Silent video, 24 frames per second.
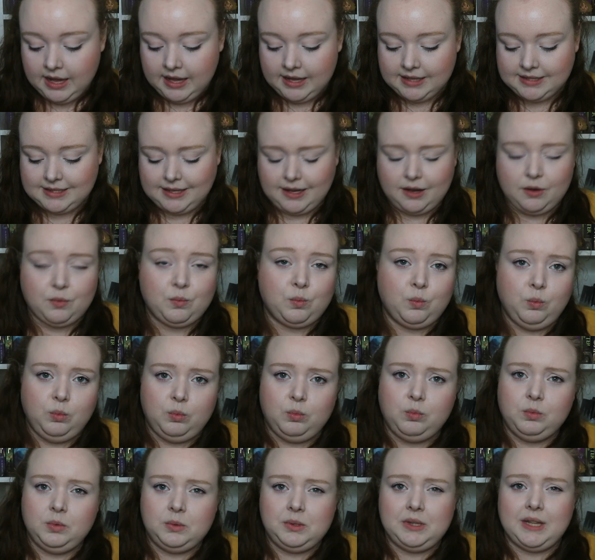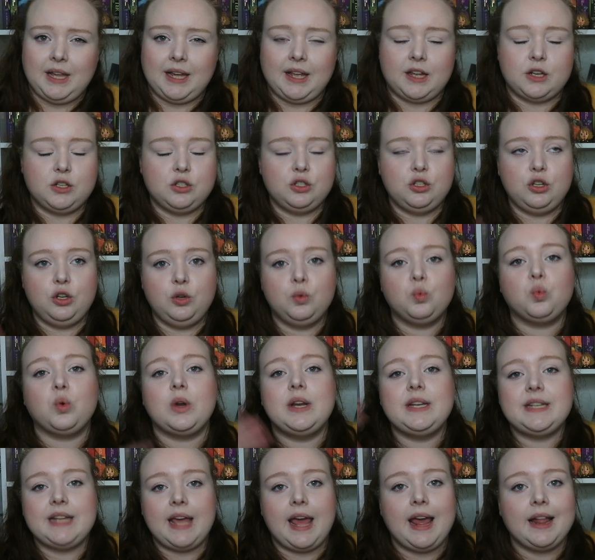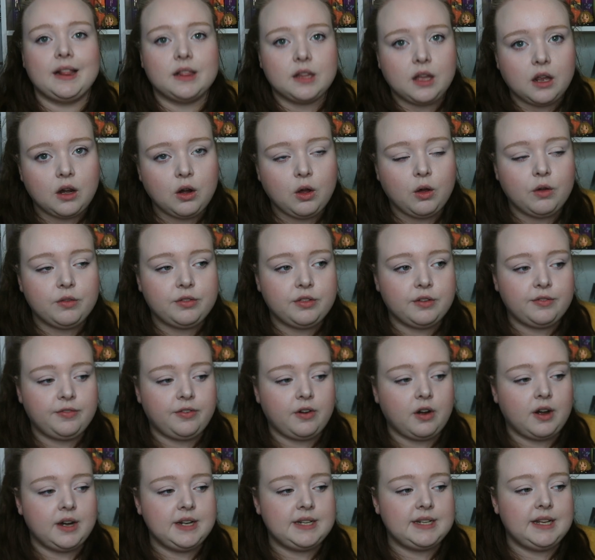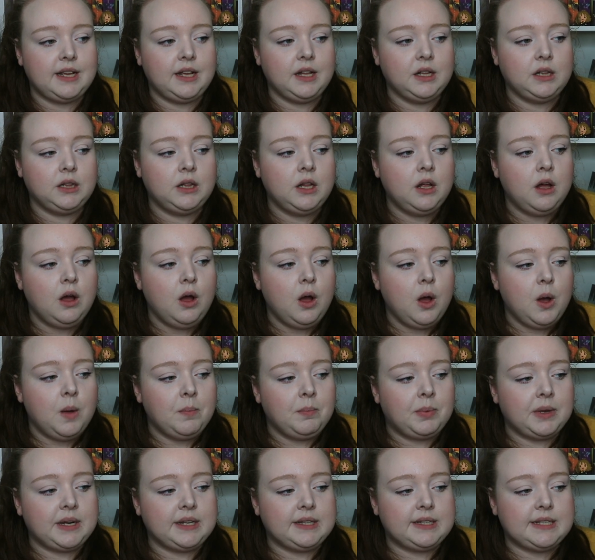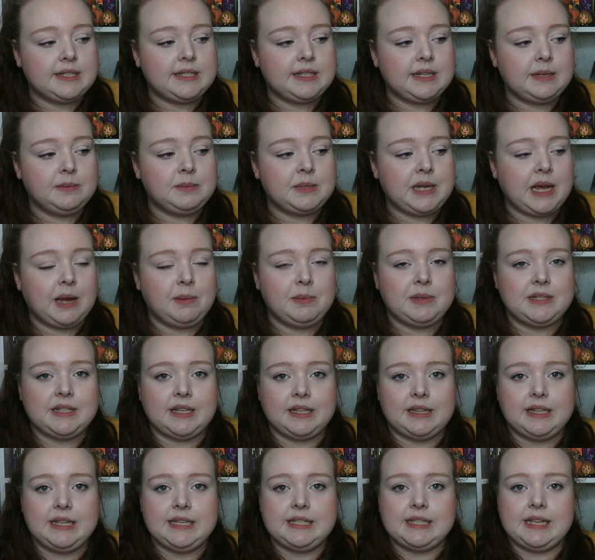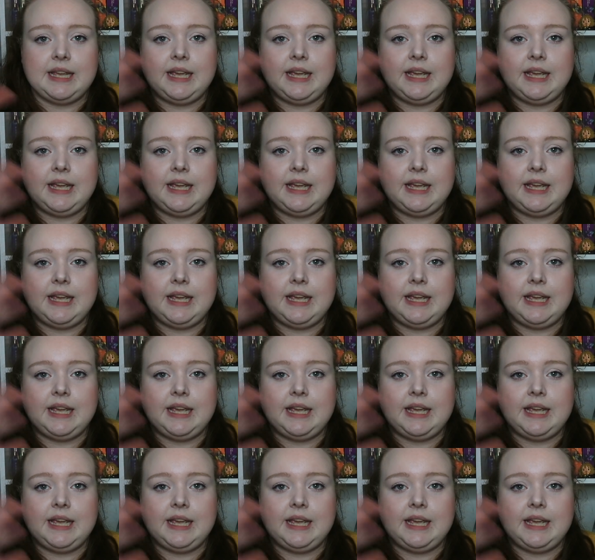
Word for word: It's like a new retelling of the fairy tale, but at the same time it's like these